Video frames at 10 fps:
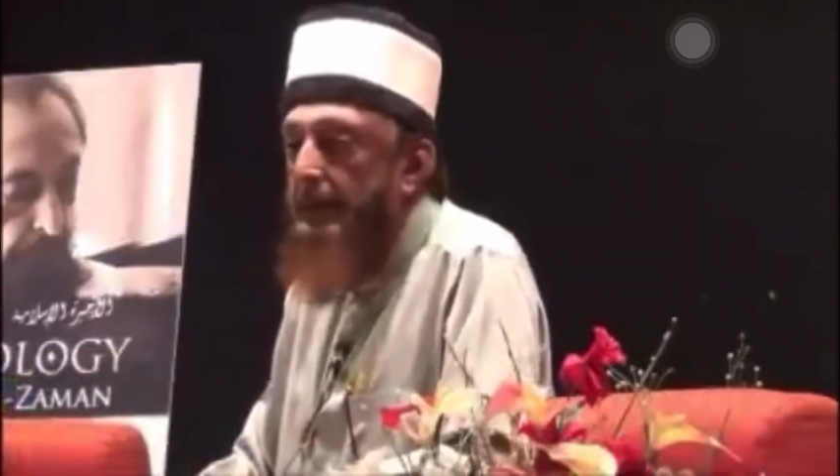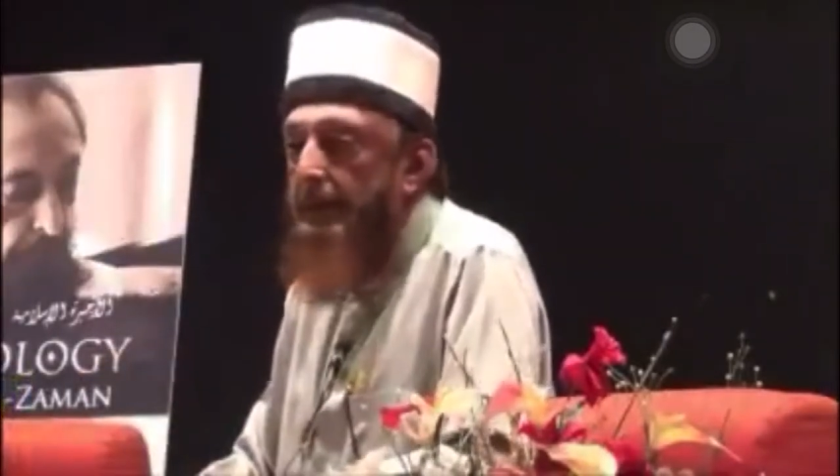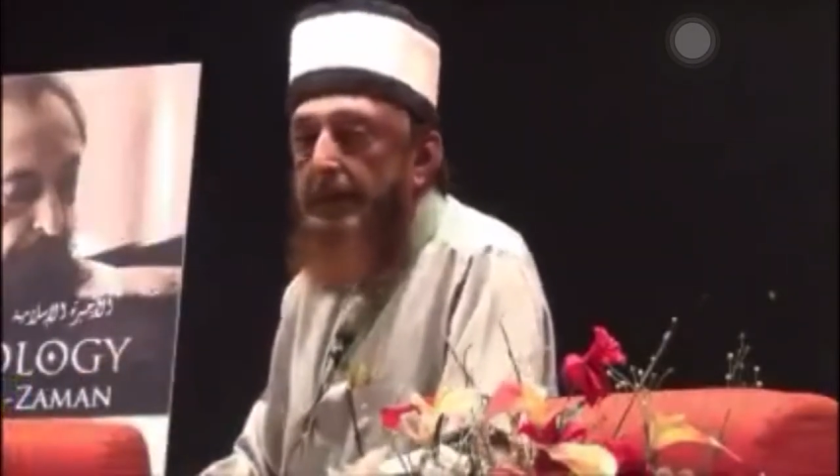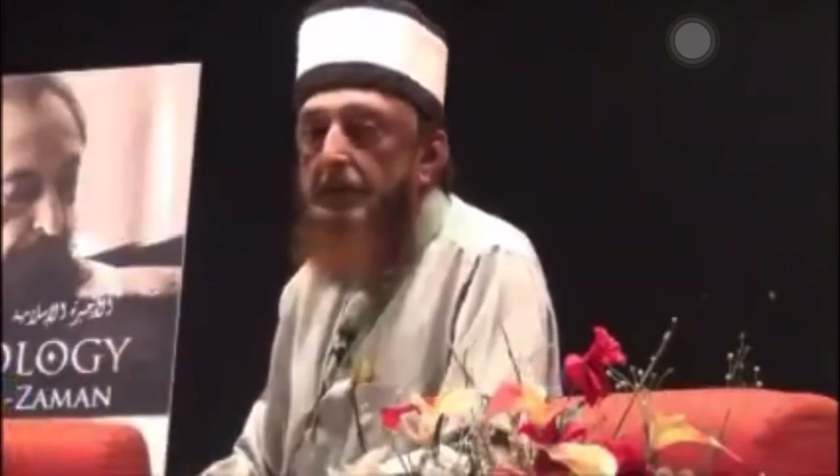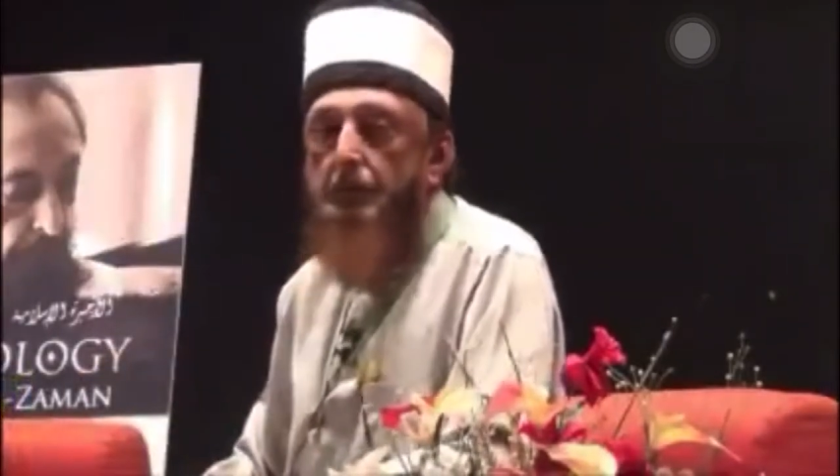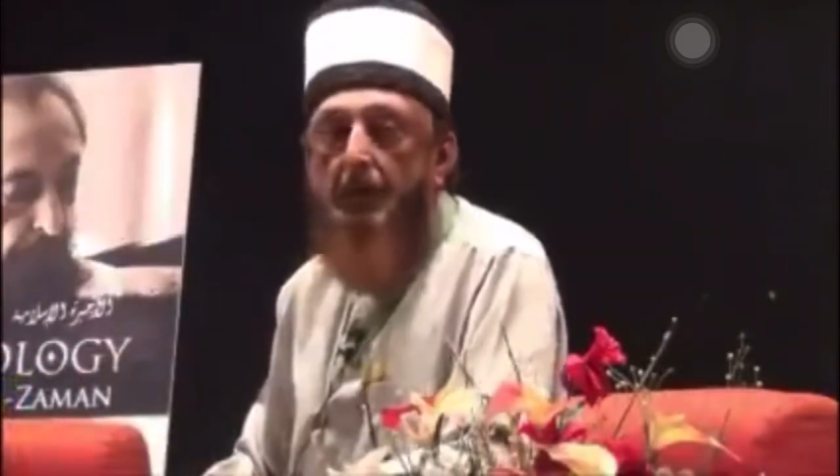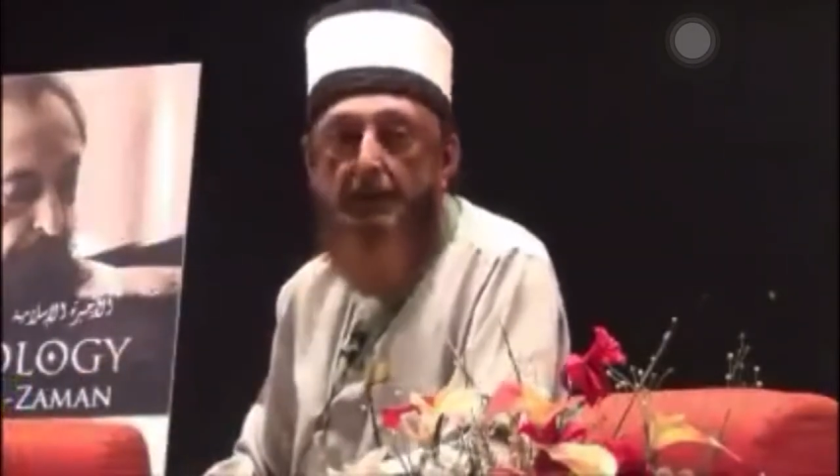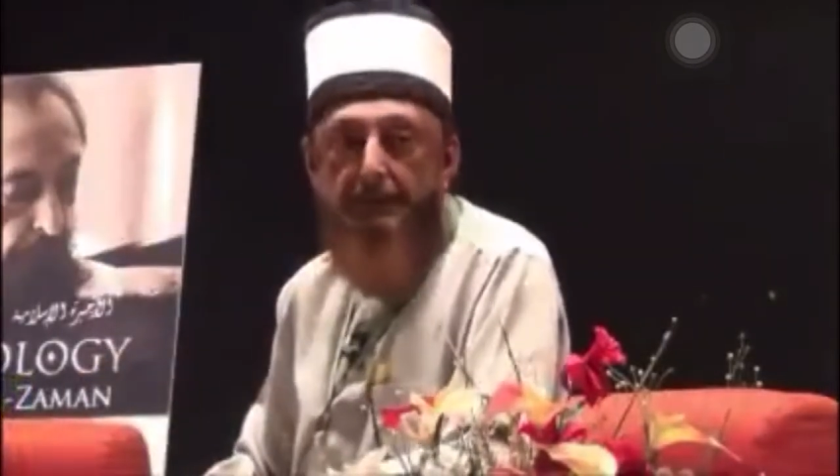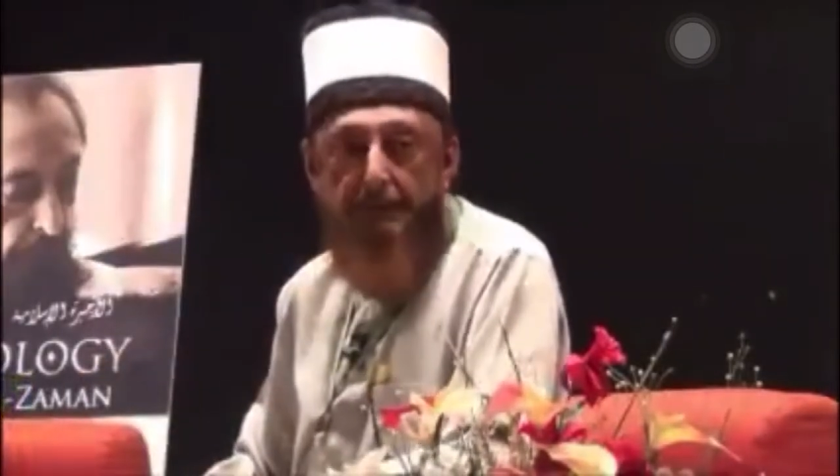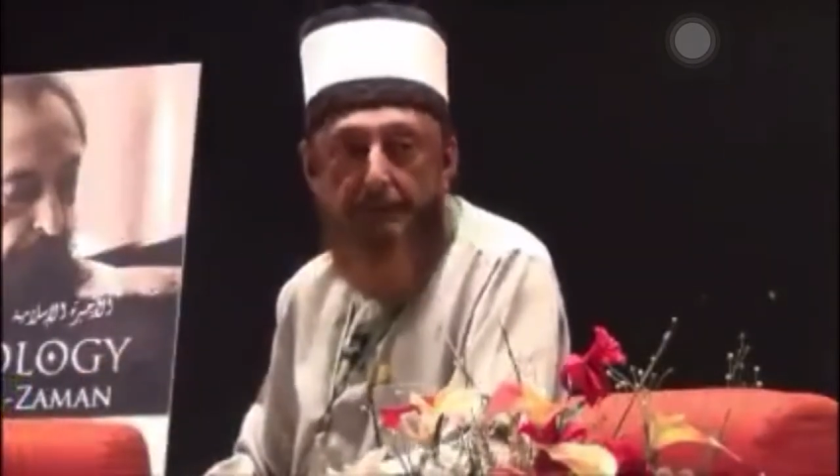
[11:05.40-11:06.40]
each one
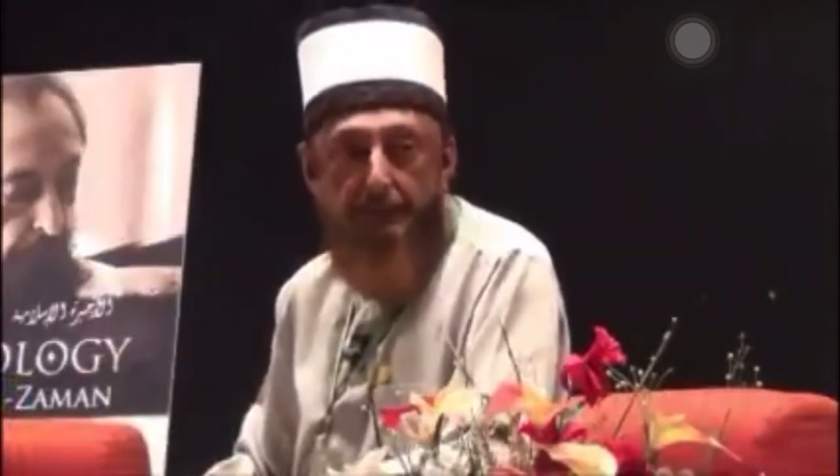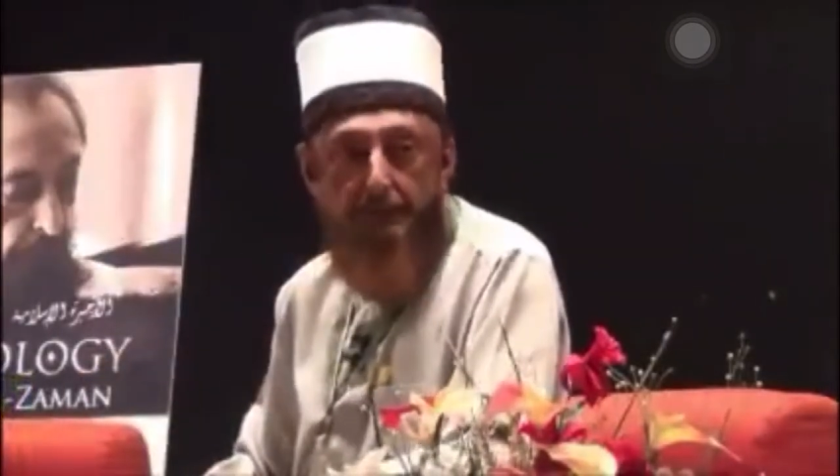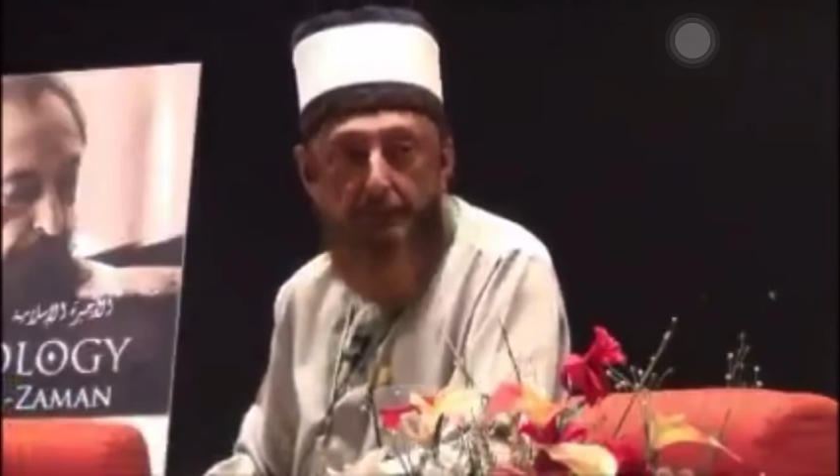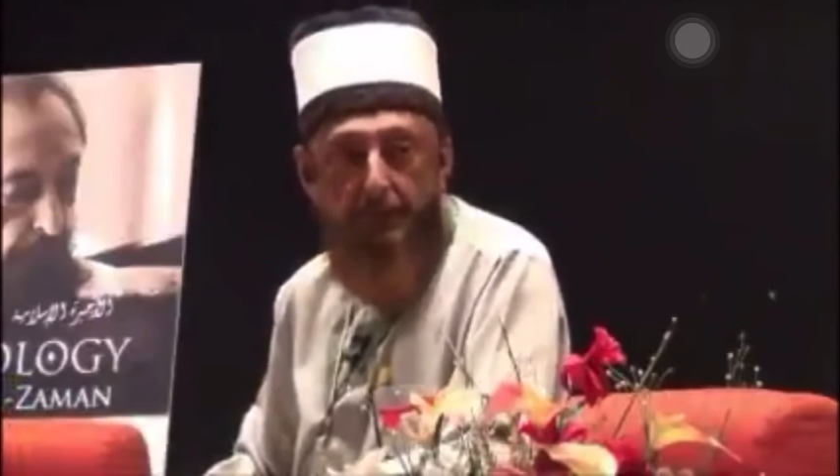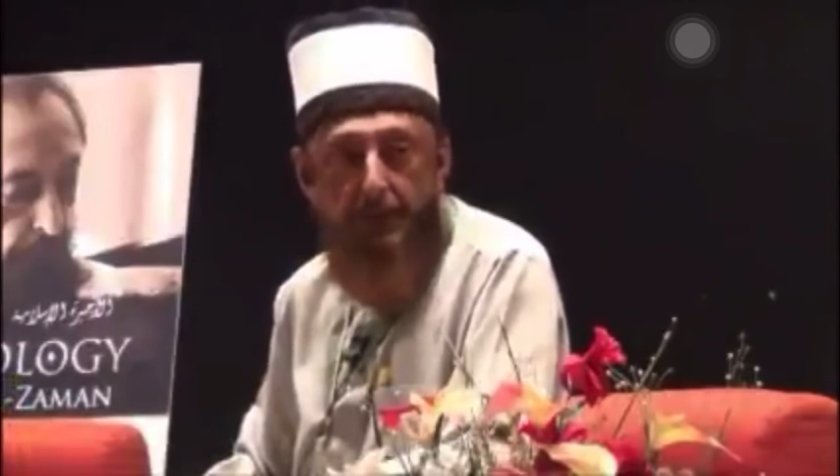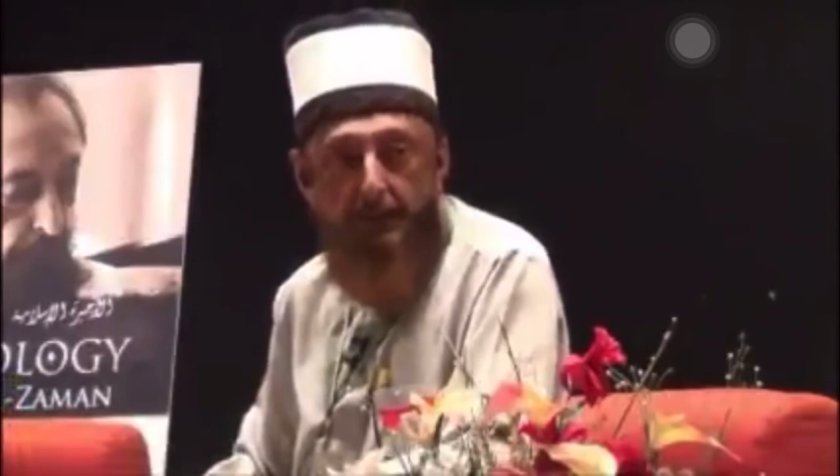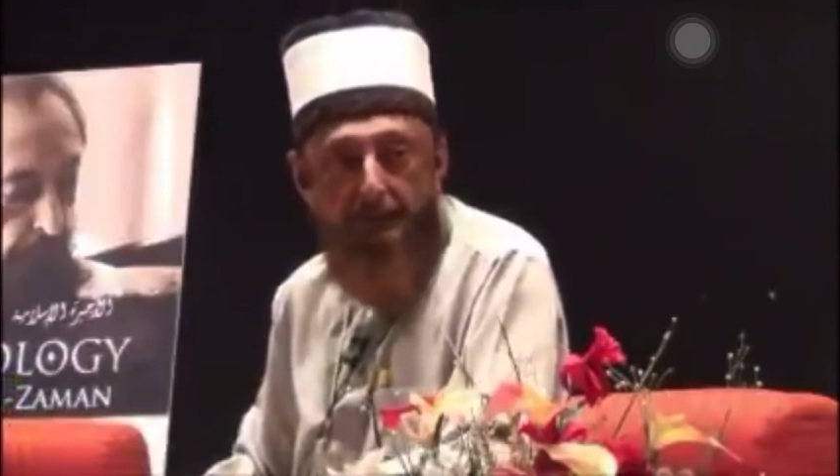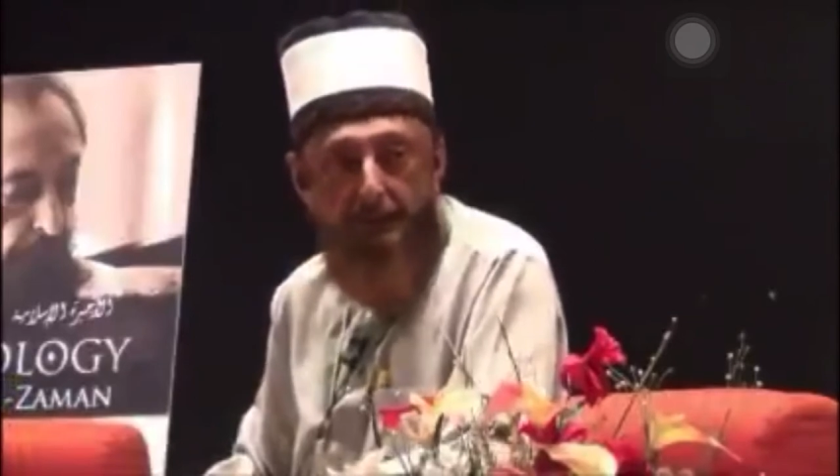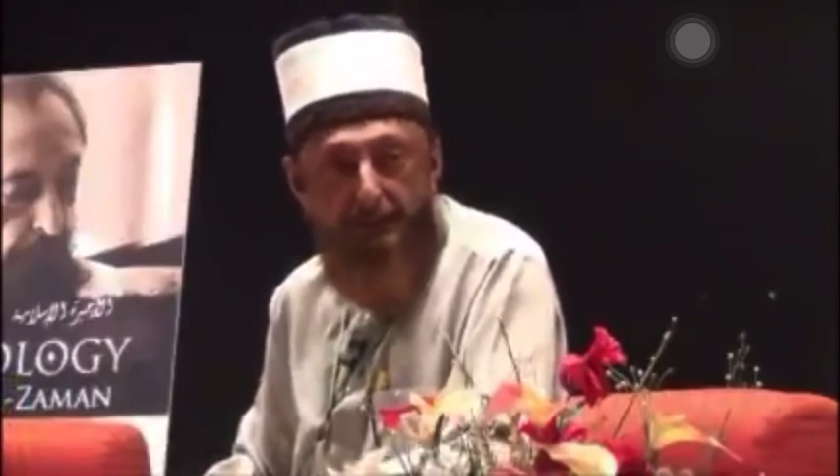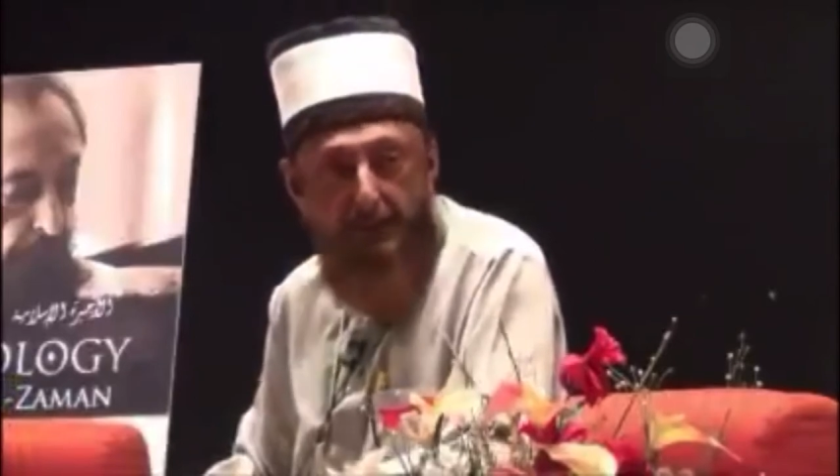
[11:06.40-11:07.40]
of us will
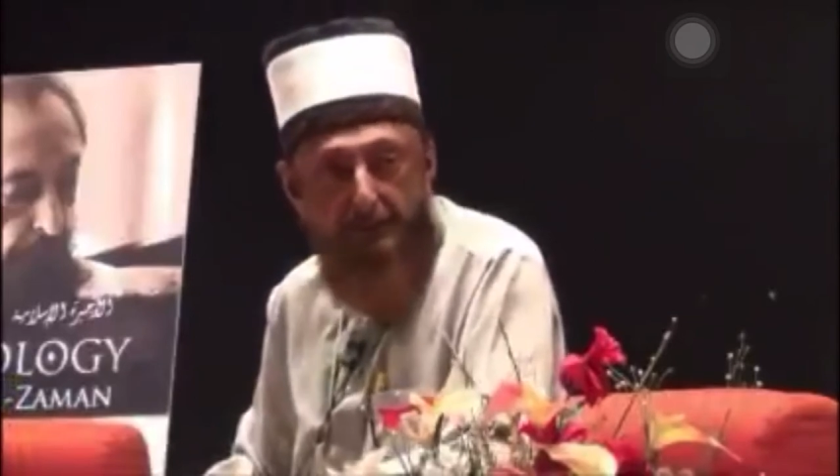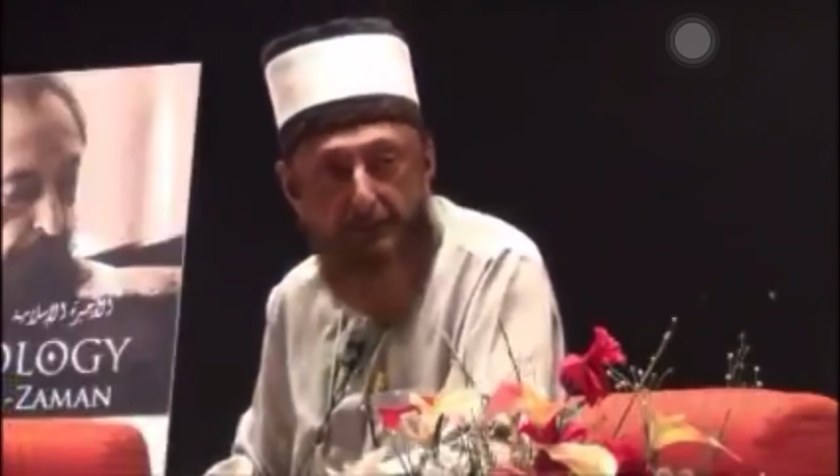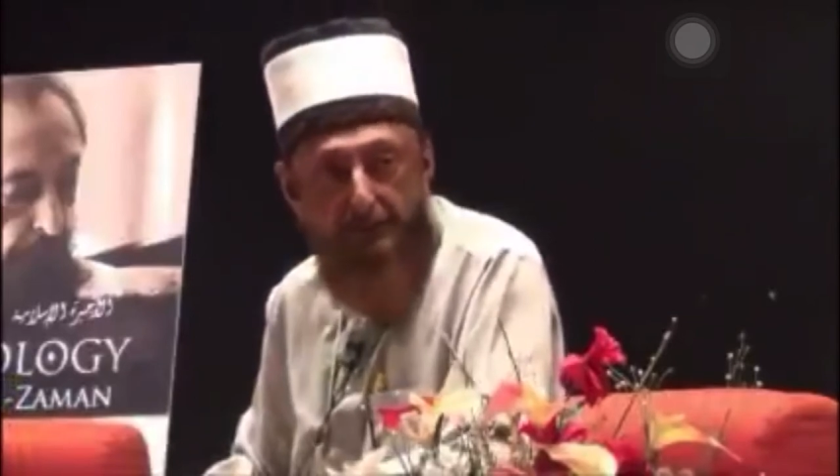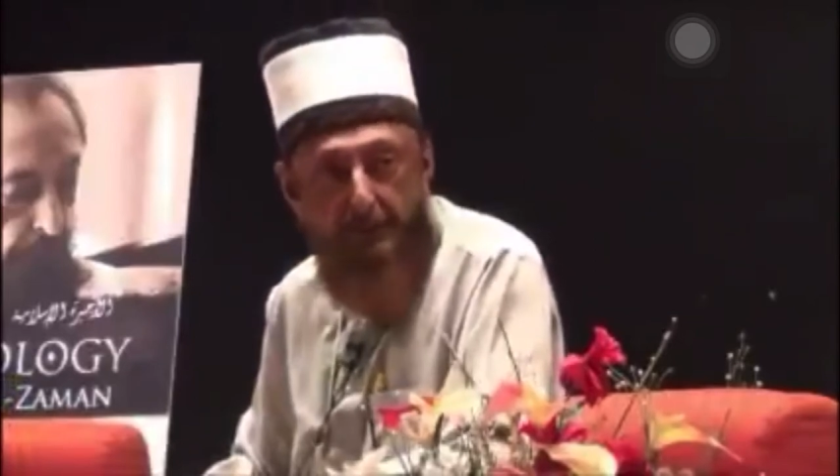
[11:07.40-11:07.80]
have to face.